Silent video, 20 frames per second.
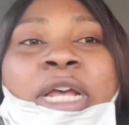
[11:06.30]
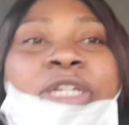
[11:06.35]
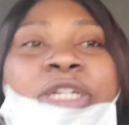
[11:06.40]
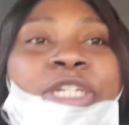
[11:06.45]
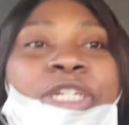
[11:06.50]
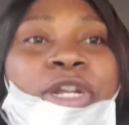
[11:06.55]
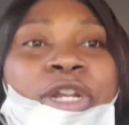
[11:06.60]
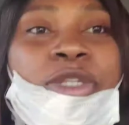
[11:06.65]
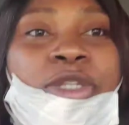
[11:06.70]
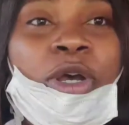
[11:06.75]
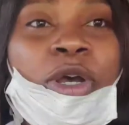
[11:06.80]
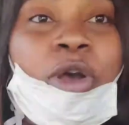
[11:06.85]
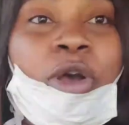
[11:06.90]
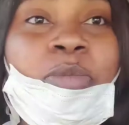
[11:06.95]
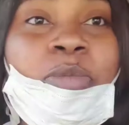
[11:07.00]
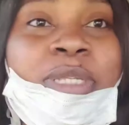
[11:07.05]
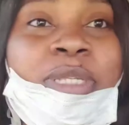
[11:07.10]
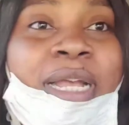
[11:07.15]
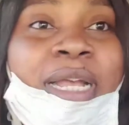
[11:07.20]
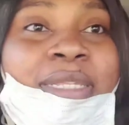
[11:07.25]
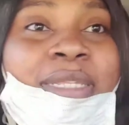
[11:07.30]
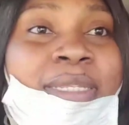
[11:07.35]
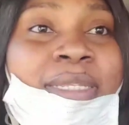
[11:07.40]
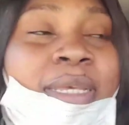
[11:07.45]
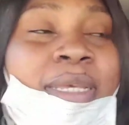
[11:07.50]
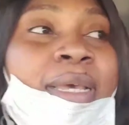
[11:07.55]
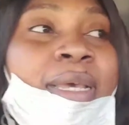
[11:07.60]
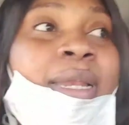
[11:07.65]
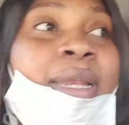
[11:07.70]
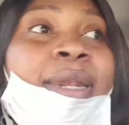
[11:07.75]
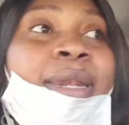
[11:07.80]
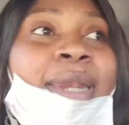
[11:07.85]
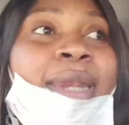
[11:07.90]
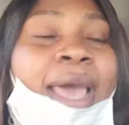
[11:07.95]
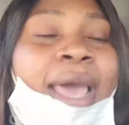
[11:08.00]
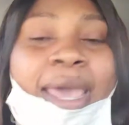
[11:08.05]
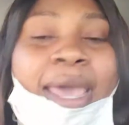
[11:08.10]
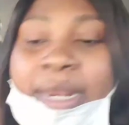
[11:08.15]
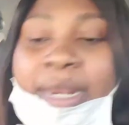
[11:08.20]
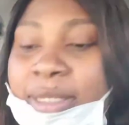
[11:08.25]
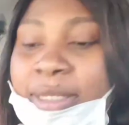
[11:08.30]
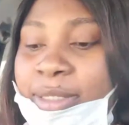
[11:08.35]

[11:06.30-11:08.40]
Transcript: the doctor comes at 9,